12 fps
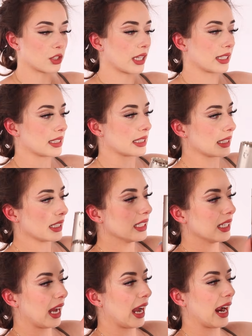you can see,
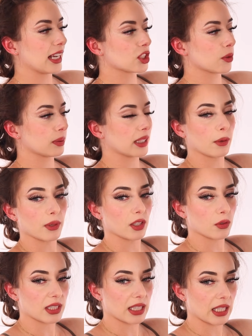I had to play with
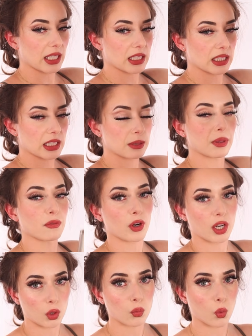those things before
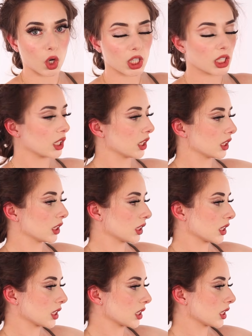it could work.
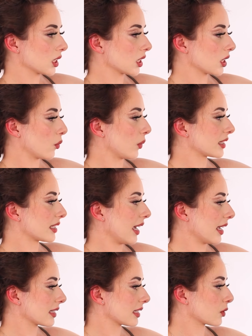With
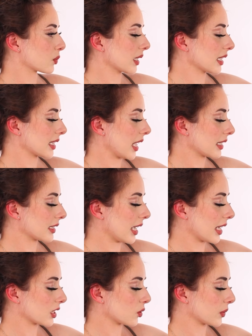test, reset,
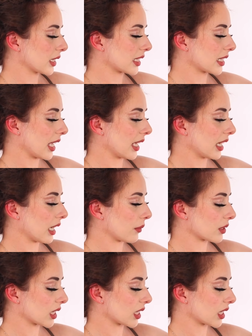and I was